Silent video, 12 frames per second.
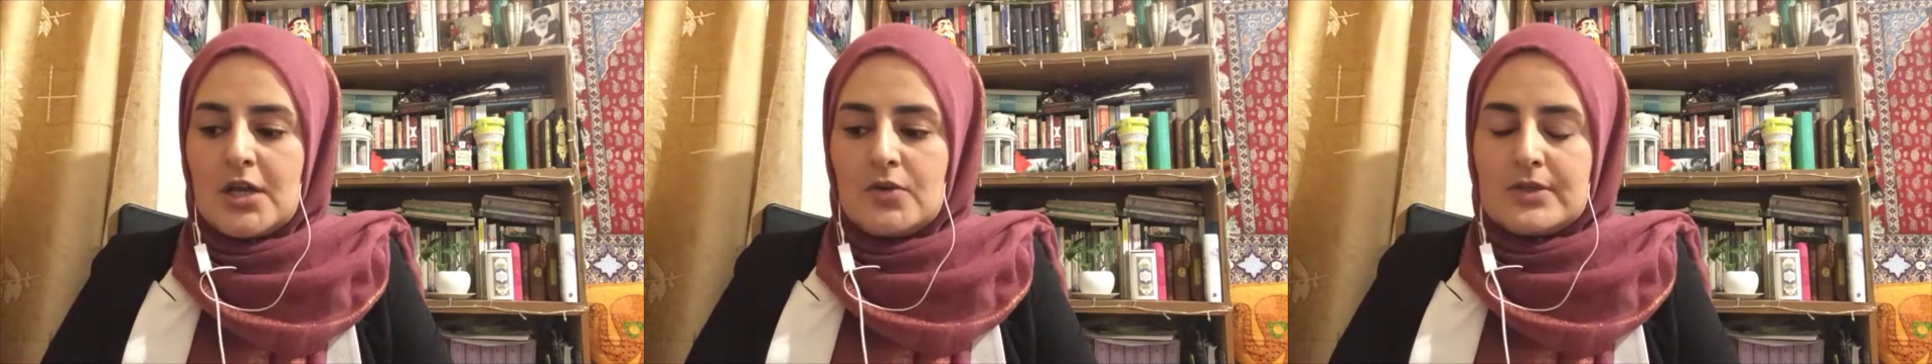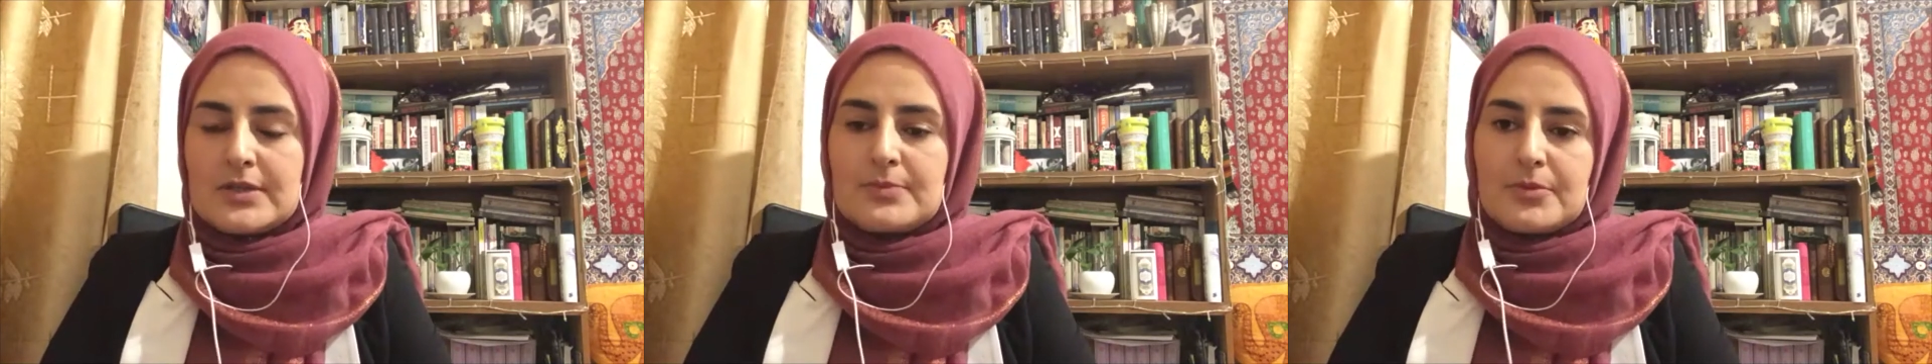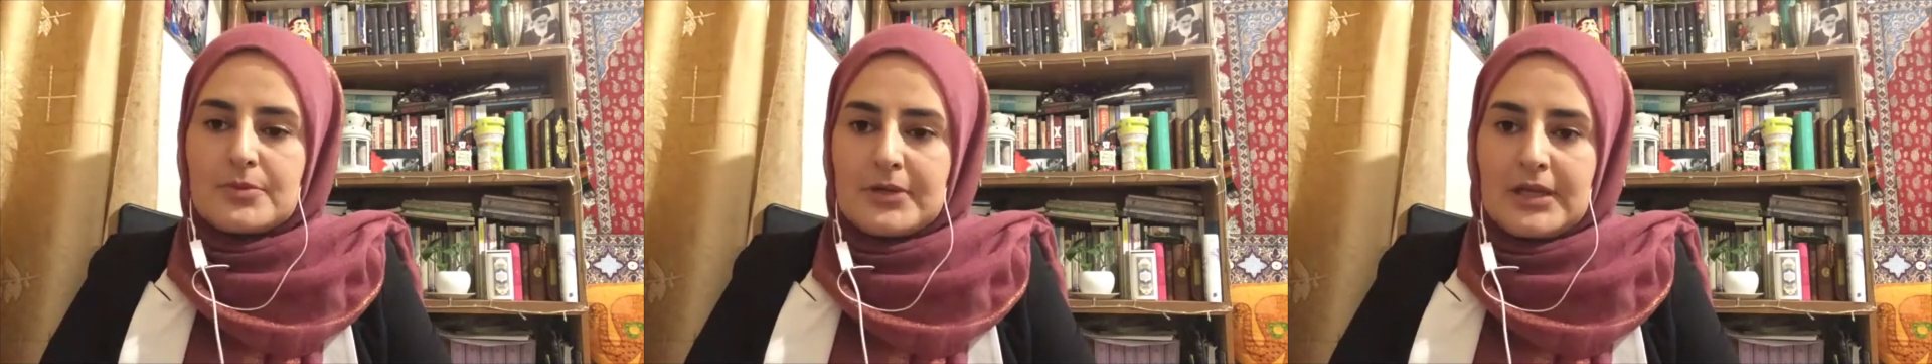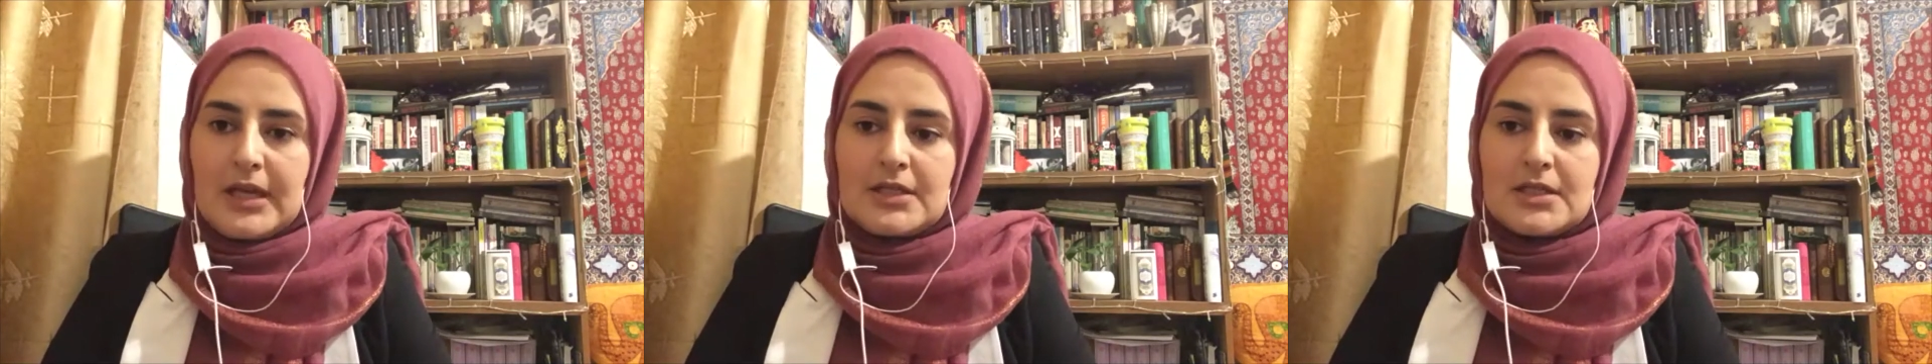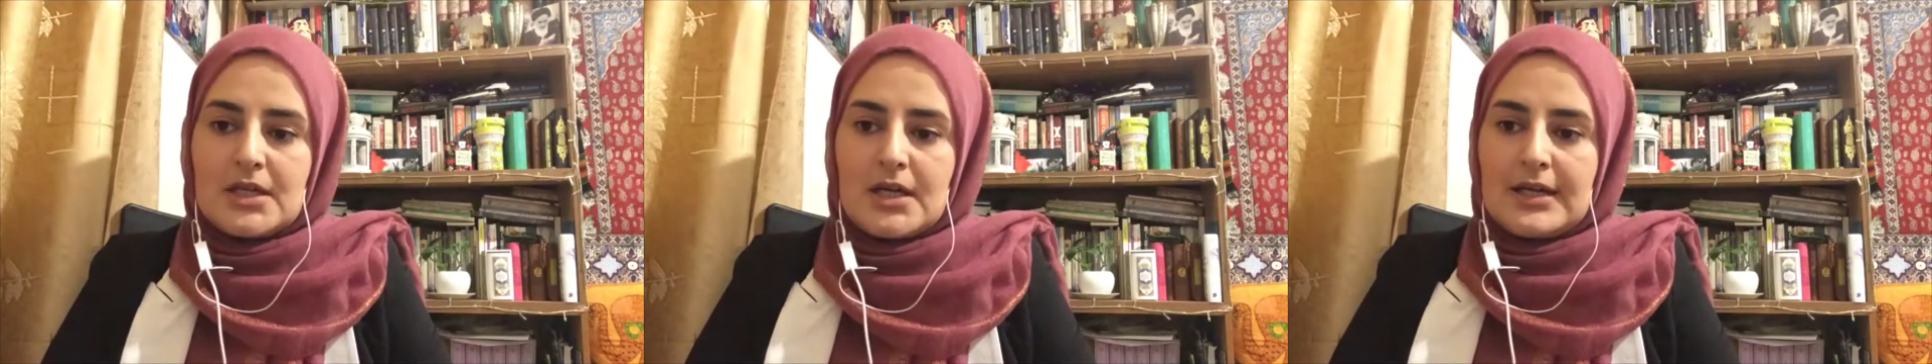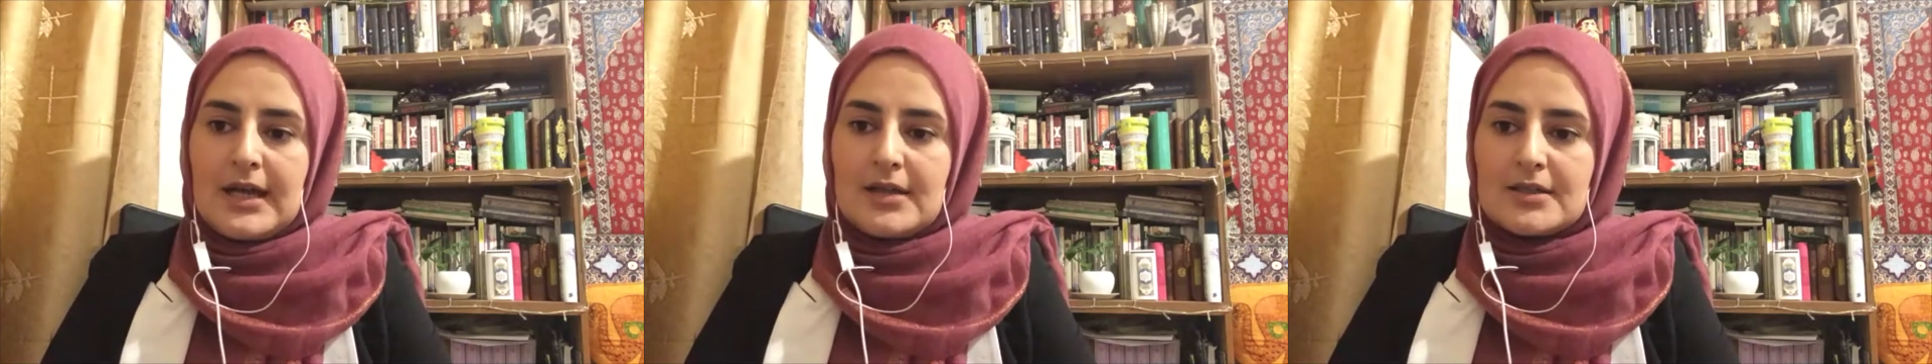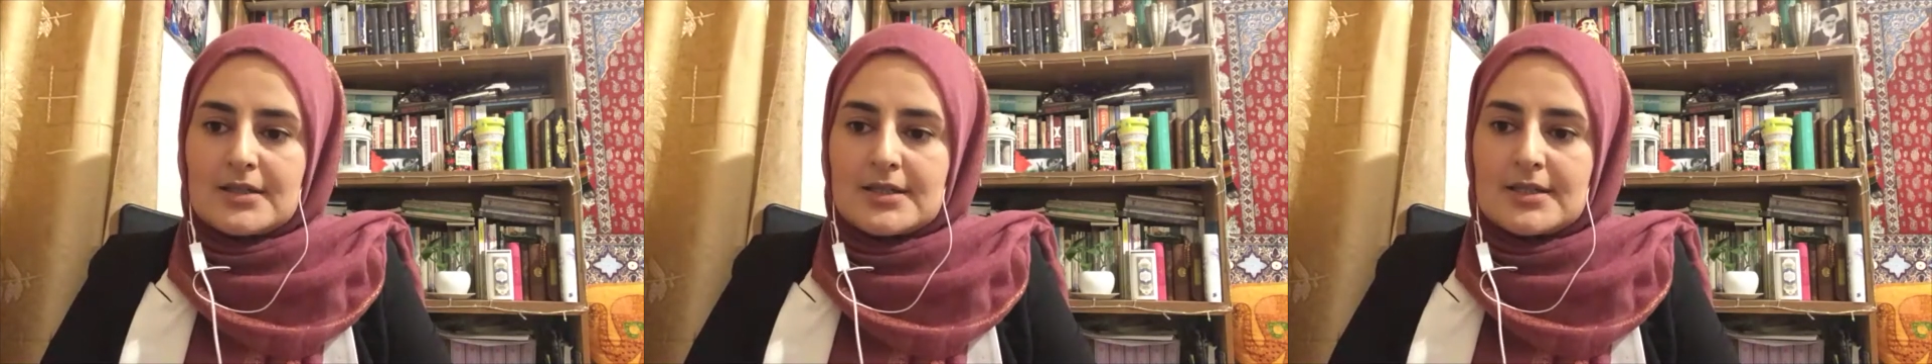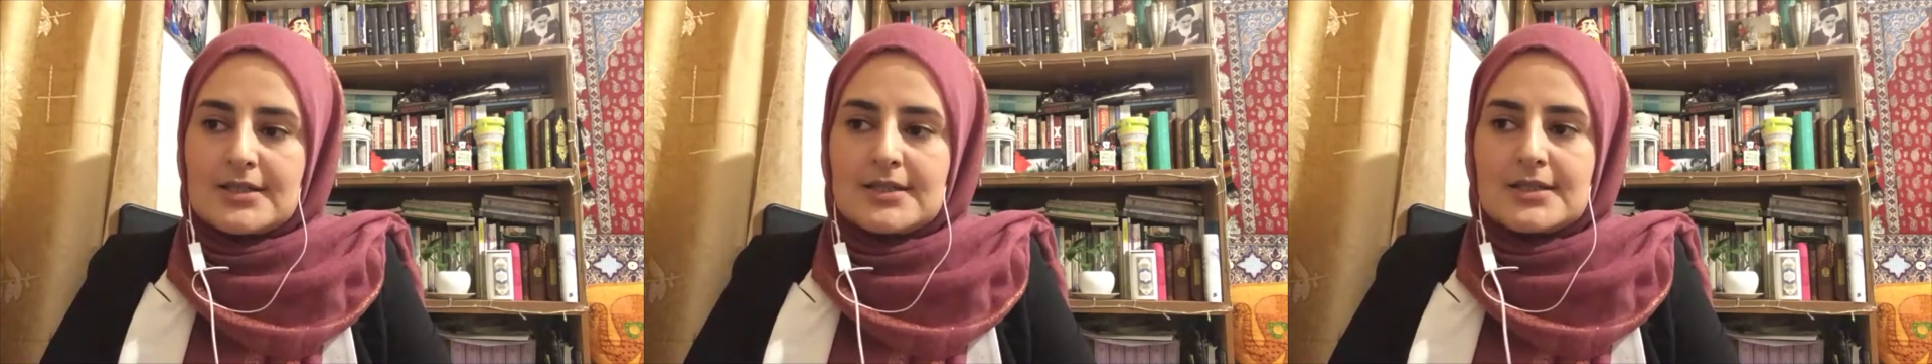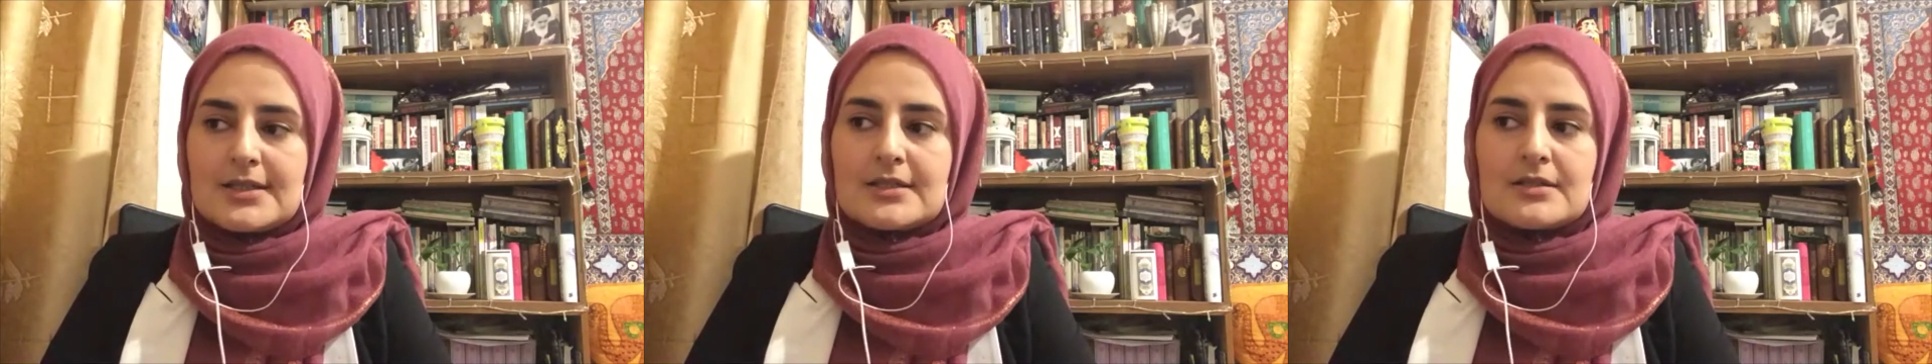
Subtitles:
was propaganda analysis.